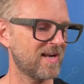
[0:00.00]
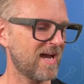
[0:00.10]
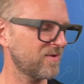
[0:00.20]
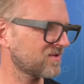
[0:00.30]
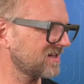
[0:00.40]
And
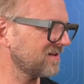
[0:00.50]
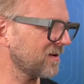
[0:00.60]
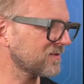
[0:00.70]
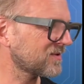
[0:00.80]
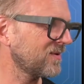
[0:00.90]
now you see
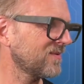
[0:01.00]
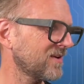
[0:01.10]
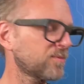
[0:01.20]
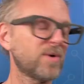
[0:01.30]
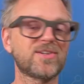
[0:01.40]
those two
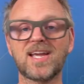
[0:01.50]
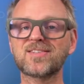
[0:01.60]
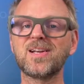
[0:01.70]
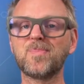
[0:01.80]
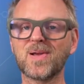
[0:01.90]
displays
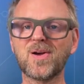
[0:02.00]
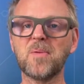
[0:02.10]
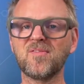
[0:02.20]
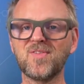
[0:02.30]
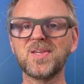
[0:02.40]
actually
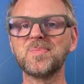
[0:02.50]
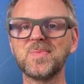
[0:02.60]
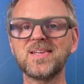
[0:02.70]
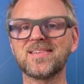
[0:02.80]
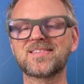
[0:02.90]
becoming VU
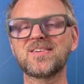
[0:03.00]
meters.